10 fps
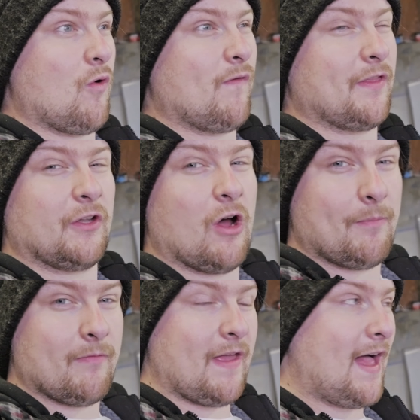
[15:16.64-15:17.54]
over the
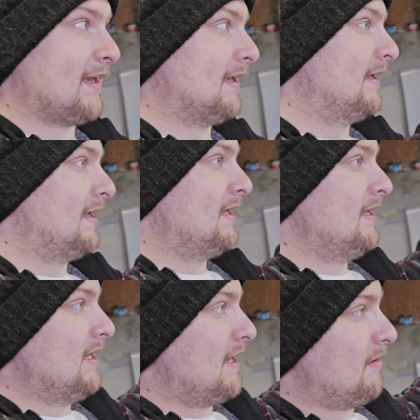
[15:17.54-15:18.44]
top of that,
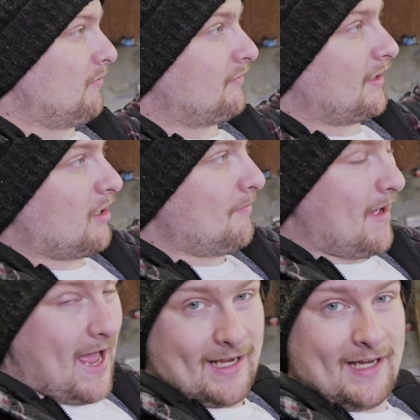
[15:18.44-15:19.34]
and then whenever I come
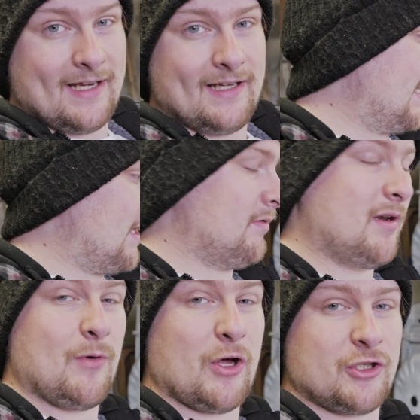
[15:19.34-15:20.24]
back, I'll be able
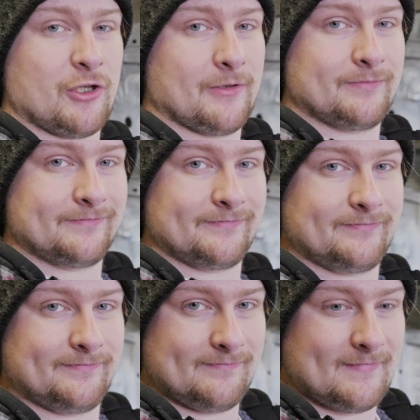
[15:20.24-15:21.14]
to body shoot it,
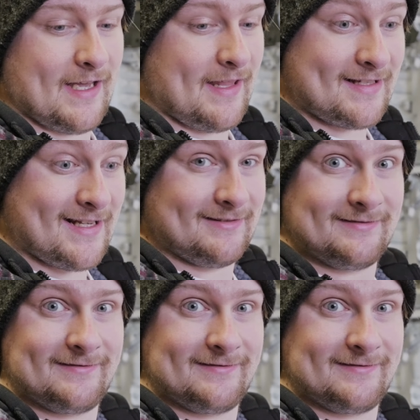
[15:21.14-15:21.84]
and that's it.